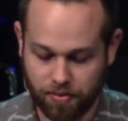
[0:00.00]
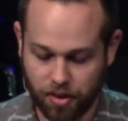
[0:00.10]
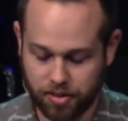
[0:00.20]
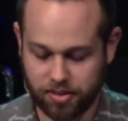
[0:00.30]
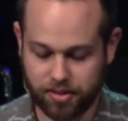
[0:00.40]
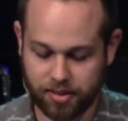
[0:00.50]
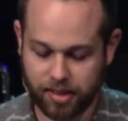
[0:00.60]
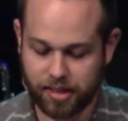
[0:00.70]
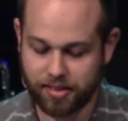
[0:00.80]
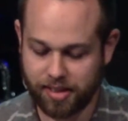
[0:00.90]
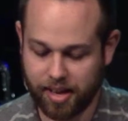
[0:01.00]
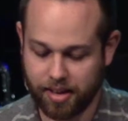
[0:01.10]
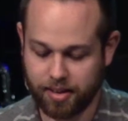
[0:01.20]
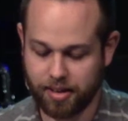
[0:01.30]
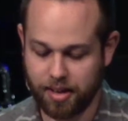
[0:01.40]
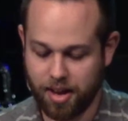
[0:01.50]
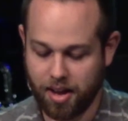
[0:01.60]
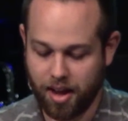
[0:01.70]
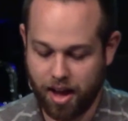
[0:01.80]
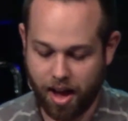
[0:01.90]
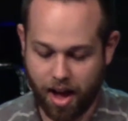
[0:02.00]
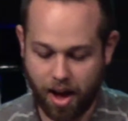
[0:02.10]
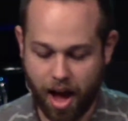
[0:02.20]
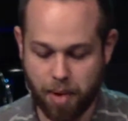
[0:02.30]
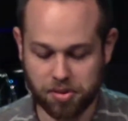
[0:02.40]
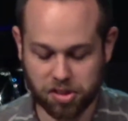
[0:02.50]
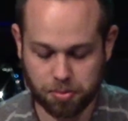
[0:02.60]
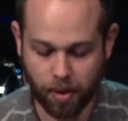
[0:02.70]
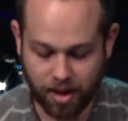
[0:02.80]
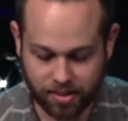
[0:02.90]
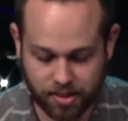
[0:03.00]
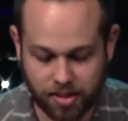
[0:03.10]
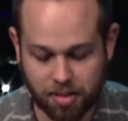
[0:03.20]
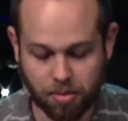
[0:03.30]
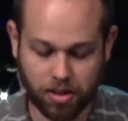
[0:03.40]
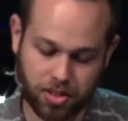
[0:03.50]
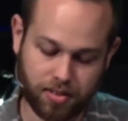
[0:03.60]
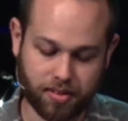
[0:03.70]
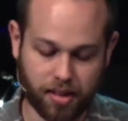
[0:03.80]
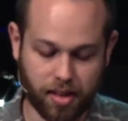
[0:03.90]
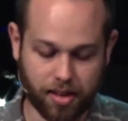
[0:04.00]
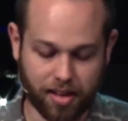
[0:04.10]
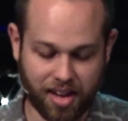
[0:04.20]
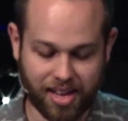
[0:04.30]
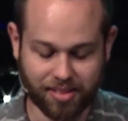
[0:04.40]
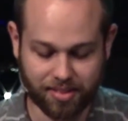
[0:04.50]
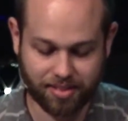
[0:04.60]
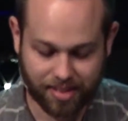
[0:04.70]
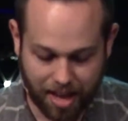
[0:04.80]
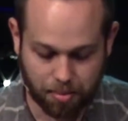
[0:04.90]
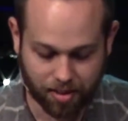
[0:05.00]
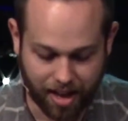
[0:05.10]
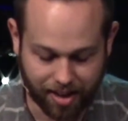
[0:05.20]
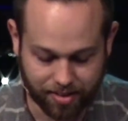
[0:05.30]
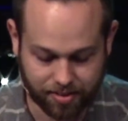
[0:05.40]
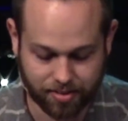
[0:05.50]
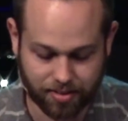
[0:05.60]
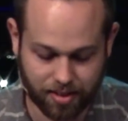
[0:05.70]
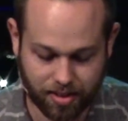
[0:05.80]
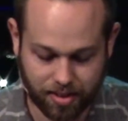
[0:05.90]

First, he said, I respond to the emergency and stabilize